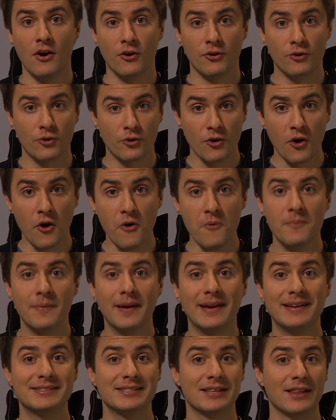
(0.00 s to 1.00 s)
Chrome
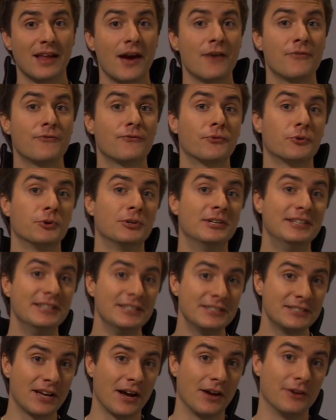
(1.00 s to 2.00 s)
makes life for
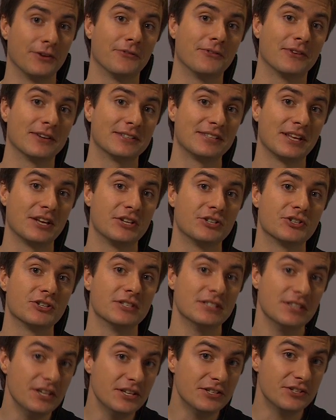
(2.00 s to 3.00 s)
this kind of
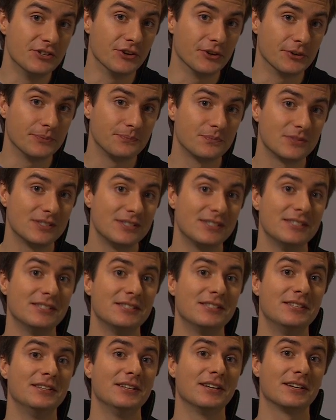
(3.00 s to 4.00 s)
extensions easier,
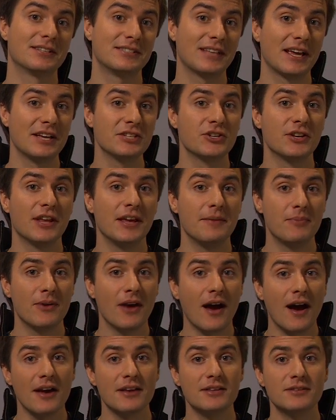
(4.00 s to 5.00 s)
since the extension
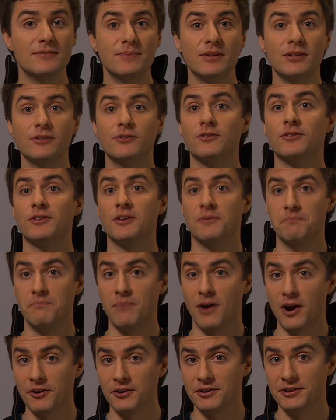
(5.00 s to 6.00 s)
API is built on the
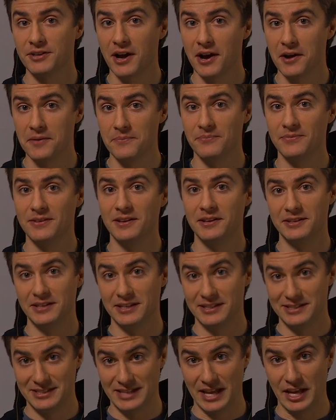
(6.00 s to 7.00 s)
paradigm that
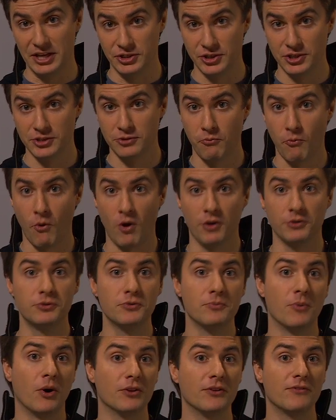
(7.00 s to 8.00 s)
extensions want
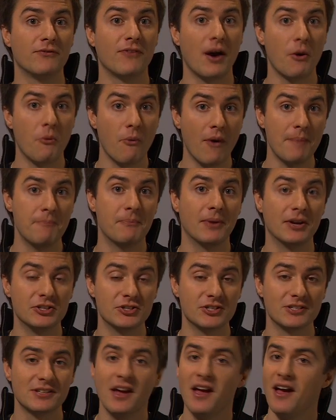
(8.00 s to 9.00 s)
to modify web
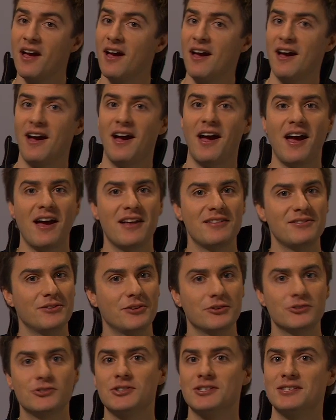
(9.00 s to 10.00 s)
pages, and
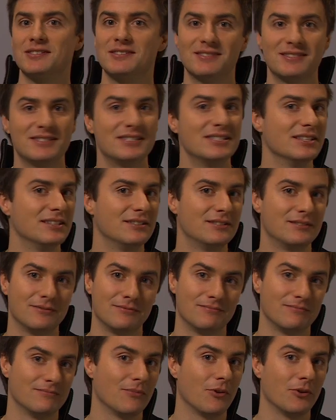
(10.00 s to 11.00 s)
not just sit
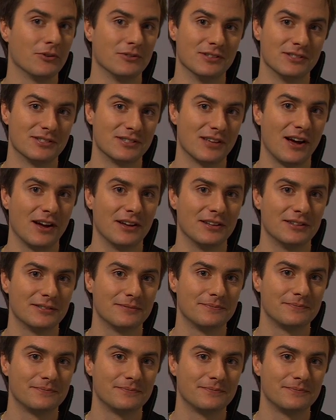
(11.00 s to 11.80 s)
on the side.